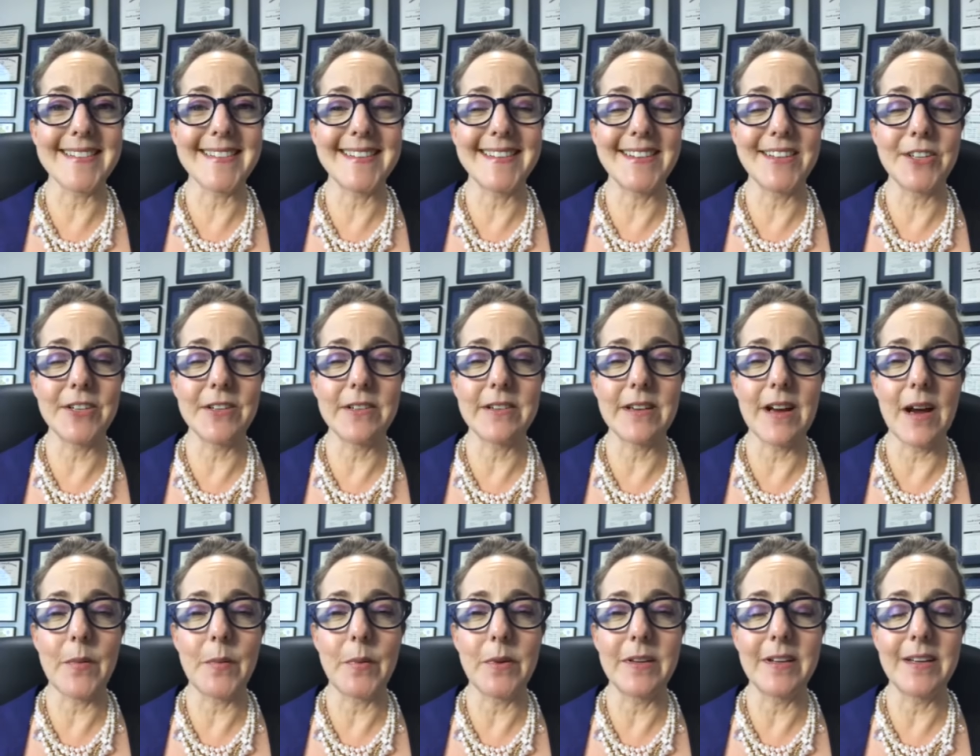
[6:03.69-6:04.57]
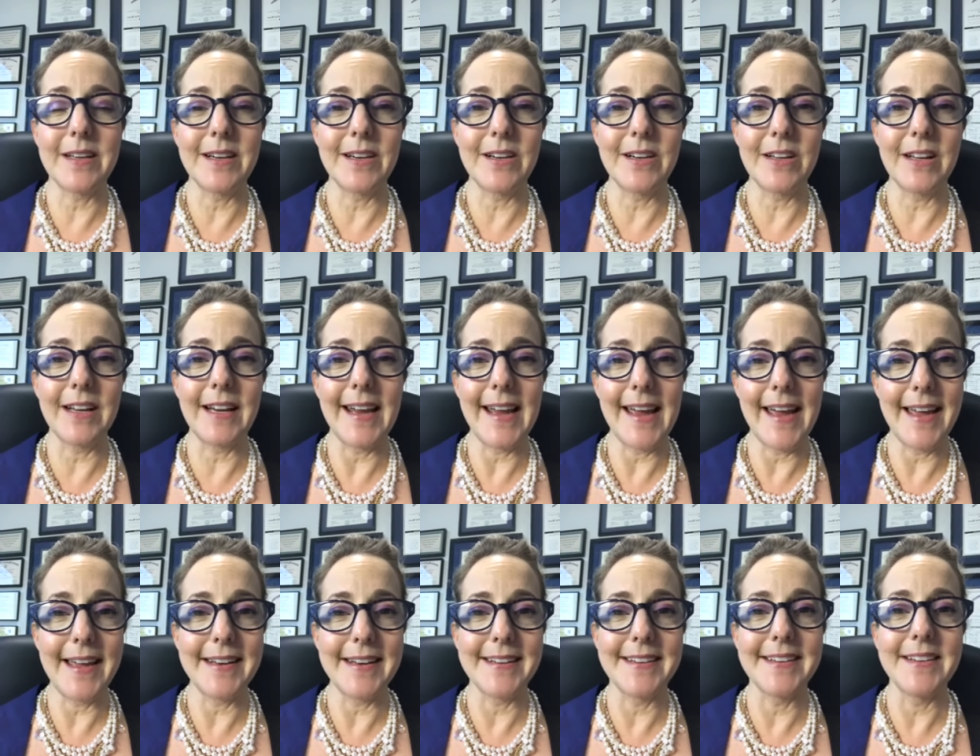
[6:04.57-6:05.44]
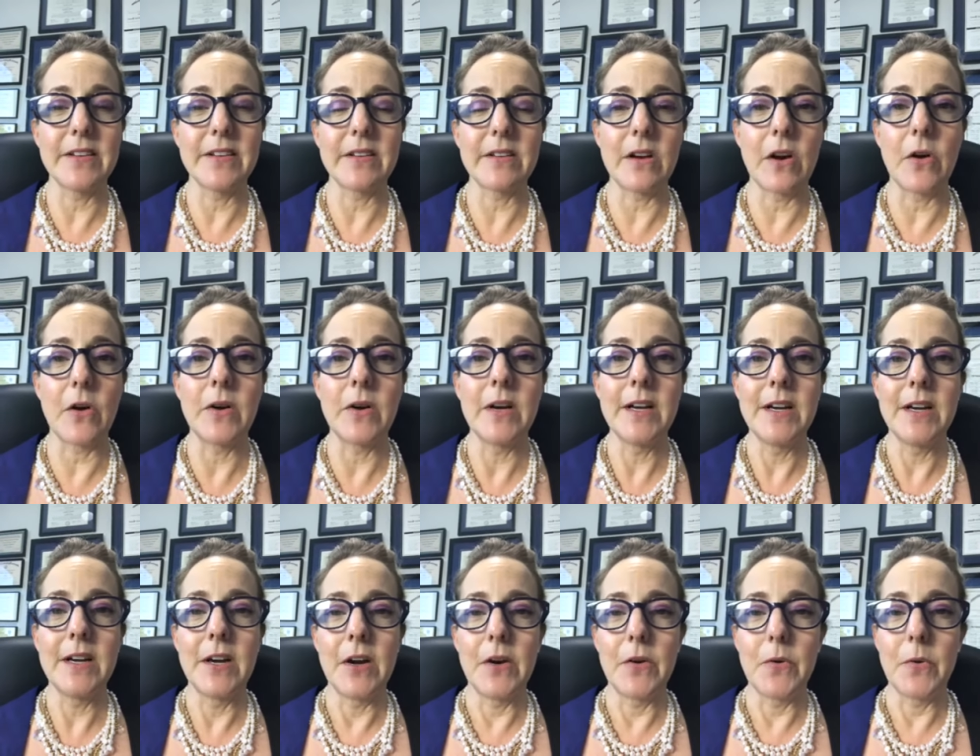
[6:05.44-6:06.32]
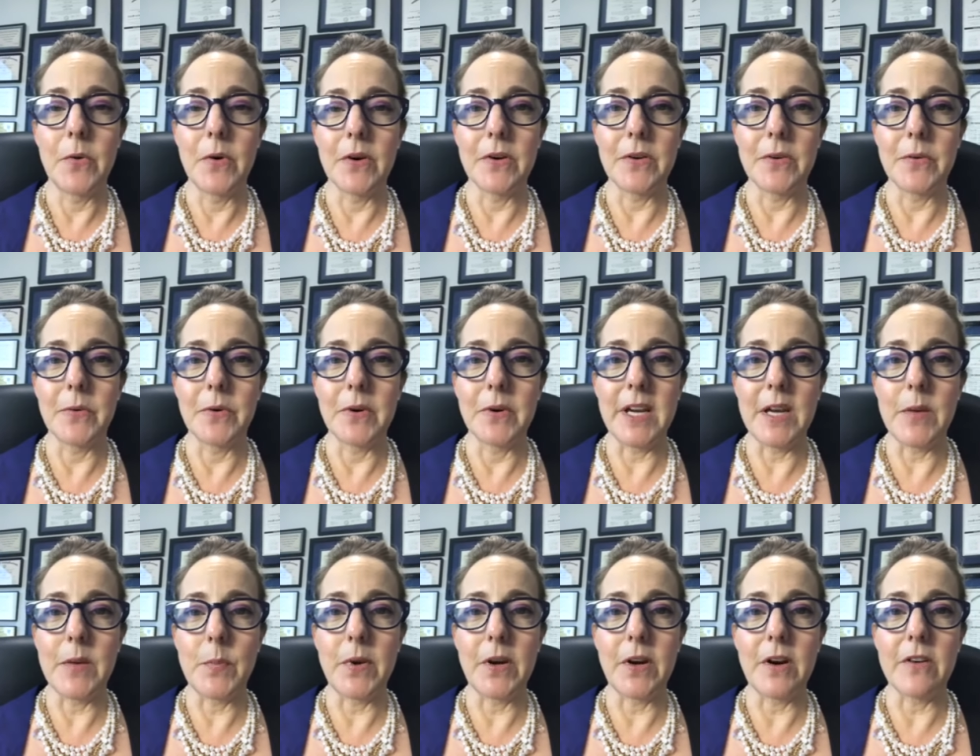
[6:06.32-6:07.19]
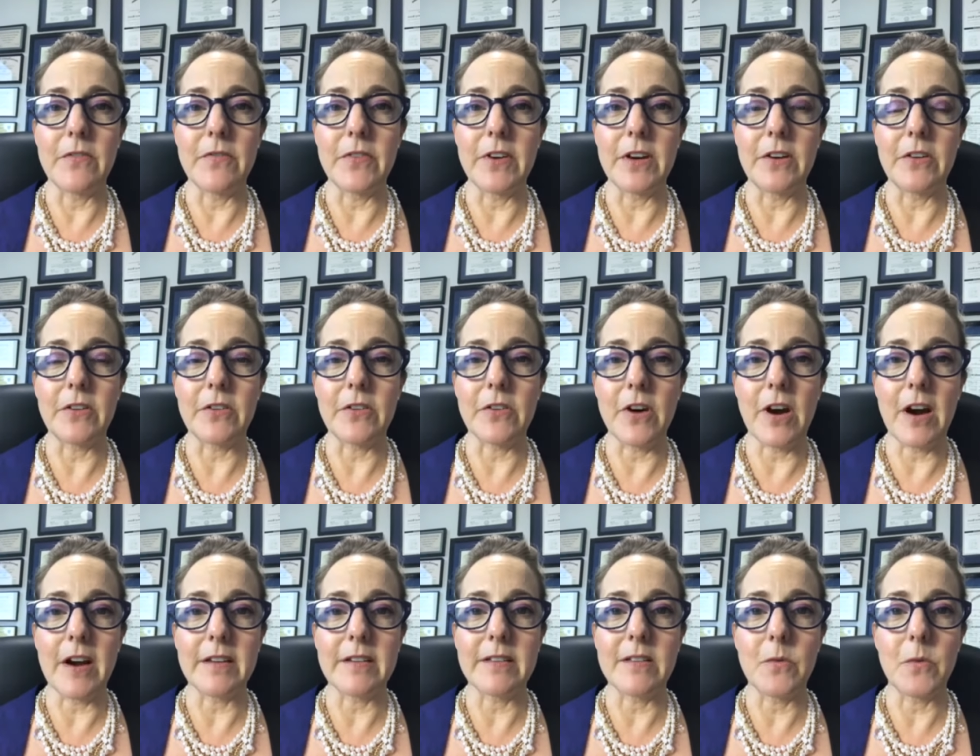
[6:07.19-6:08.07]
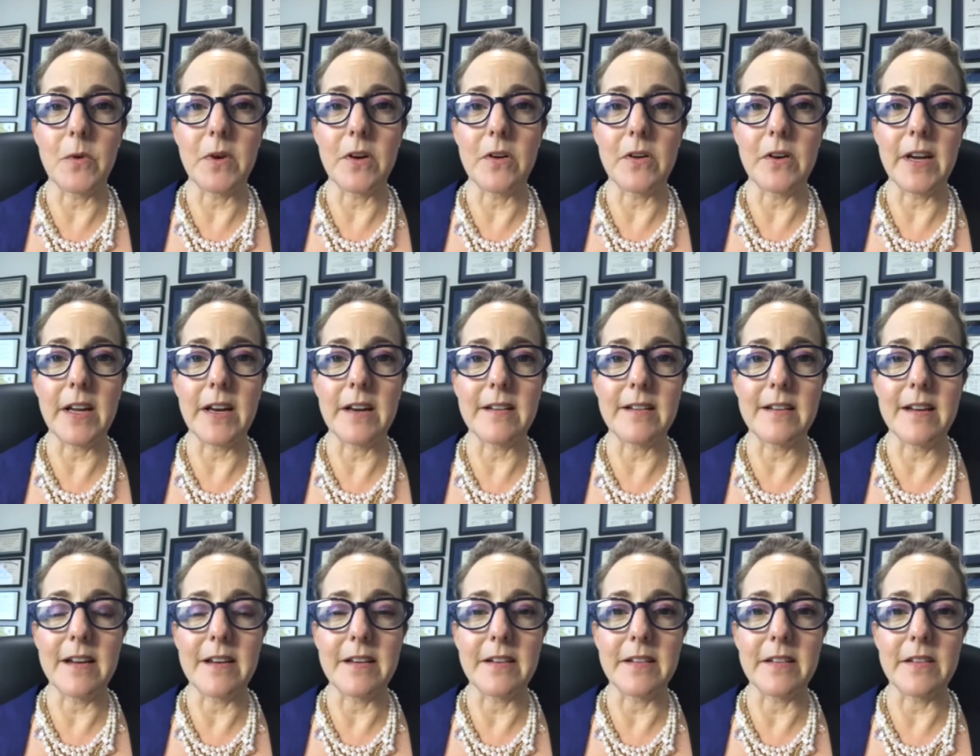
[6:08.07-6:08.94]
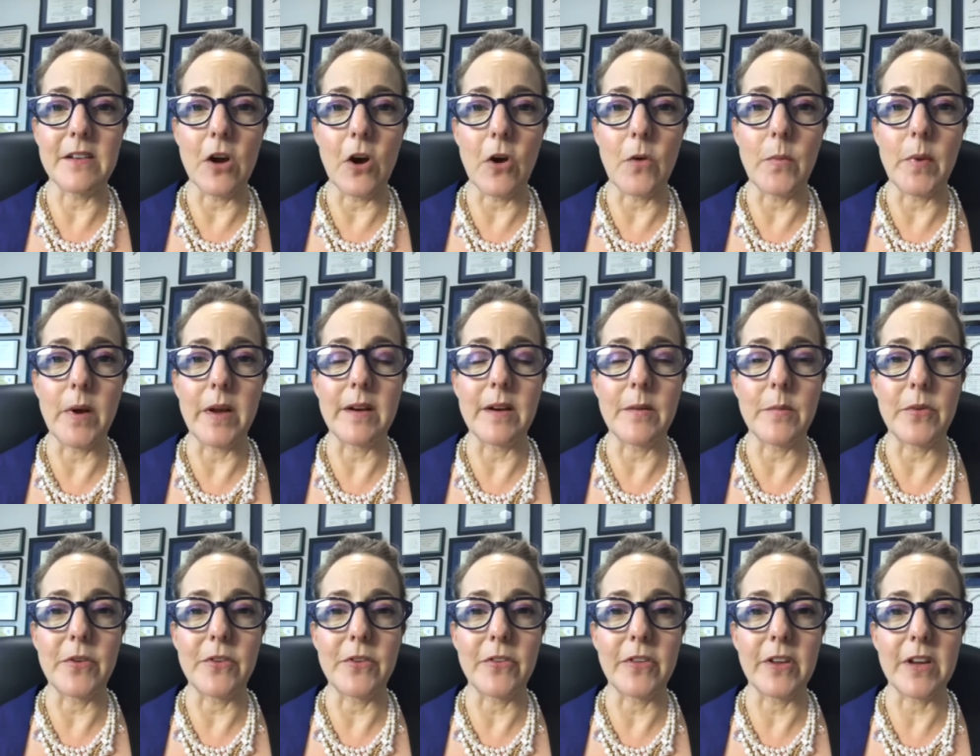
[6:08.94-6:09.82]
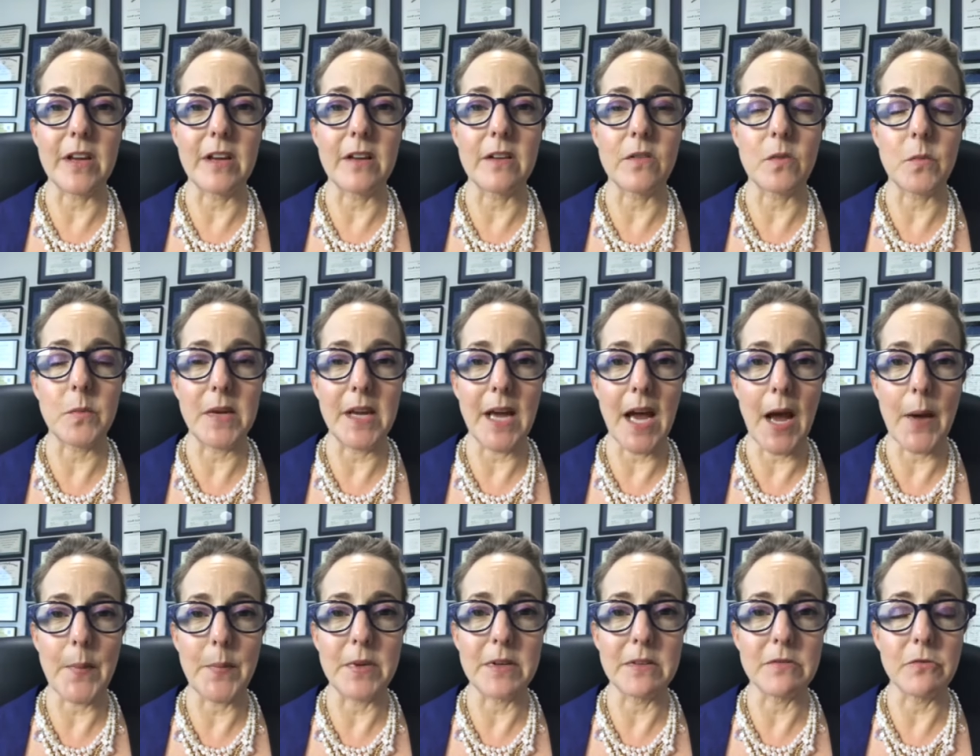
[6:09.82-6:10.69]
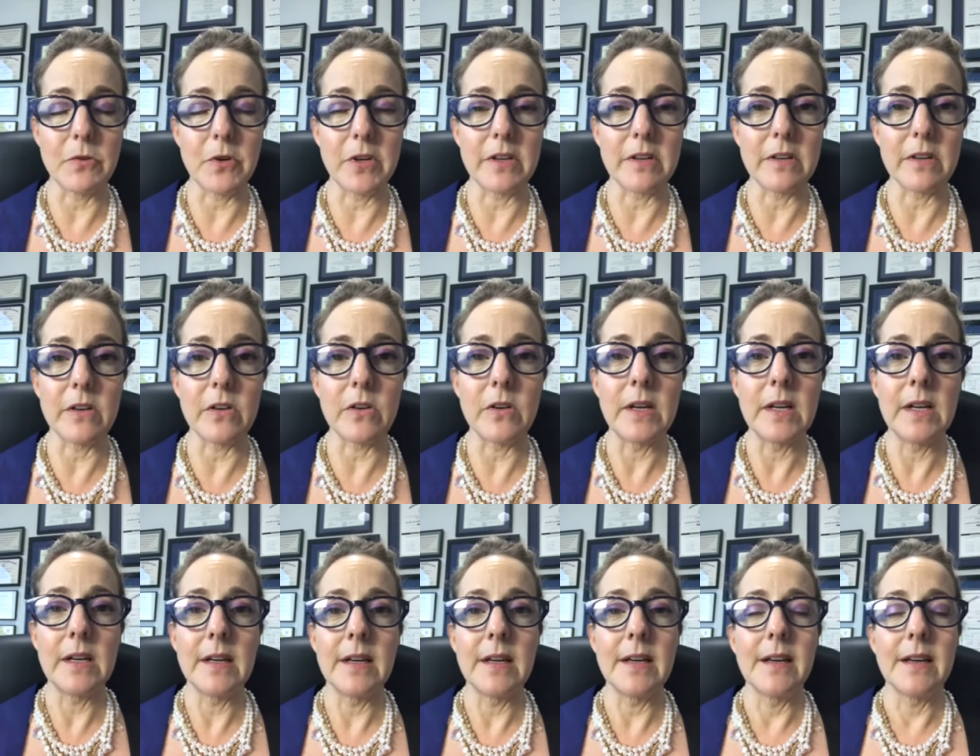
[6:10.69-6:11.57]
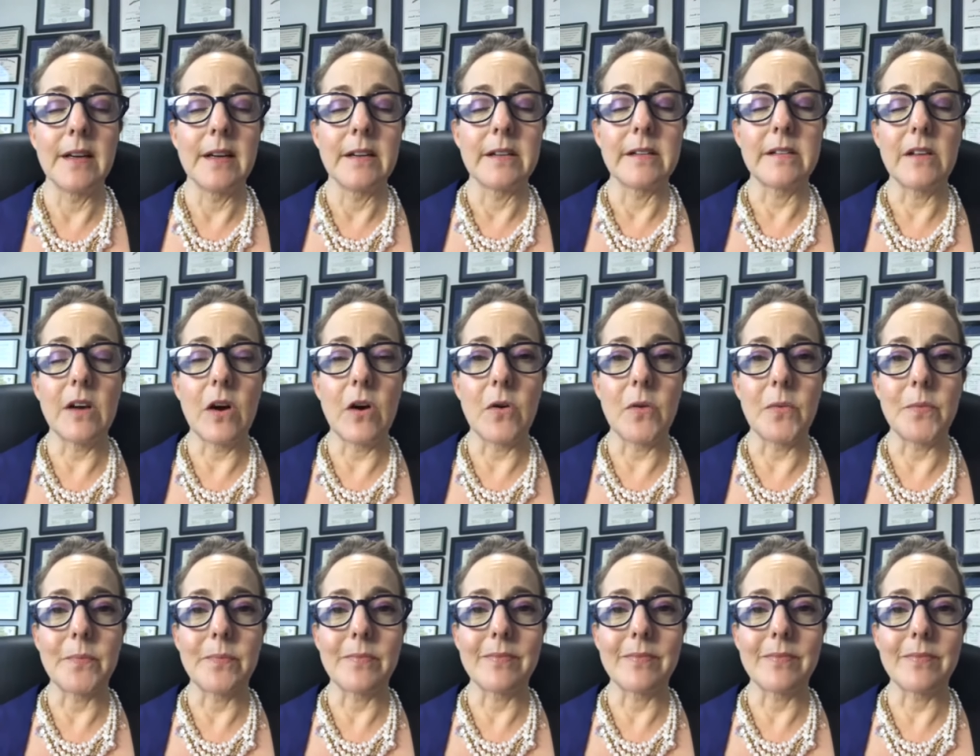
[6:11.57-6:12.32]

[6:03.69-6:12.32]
here in Chapel Hill again, so we're keeping our fingers crossed that we don't get a ton of snow, but I'm sure the kids will be happy if we do. So